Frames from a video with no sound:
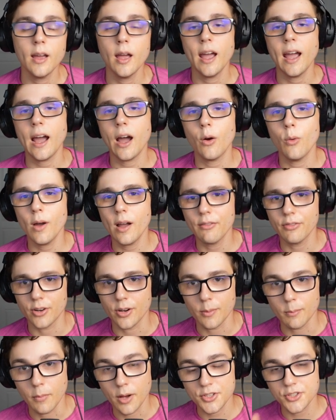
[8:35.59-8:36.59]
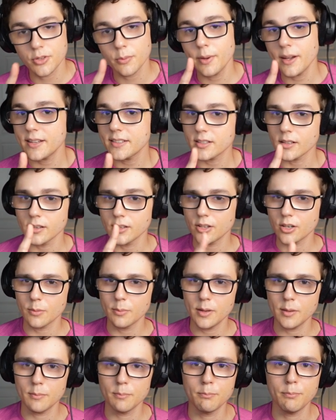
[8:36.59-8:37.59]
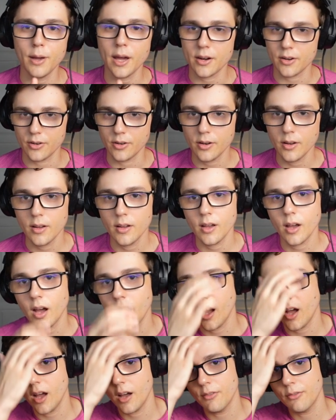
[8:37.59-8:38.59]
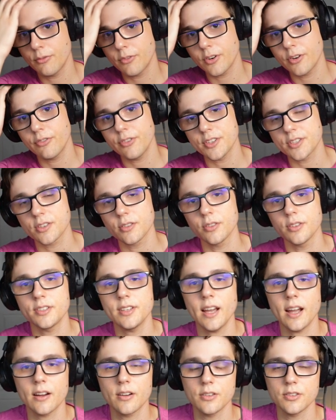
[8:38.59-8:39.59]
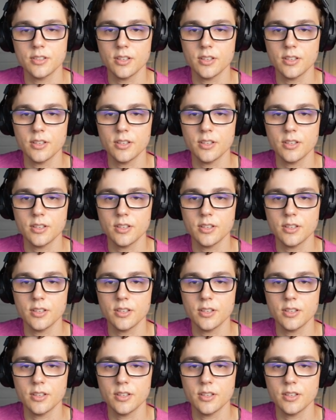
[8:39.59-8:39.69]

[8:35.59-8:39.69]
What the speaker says: However, Muscle Band's a little bit better for physical attackers.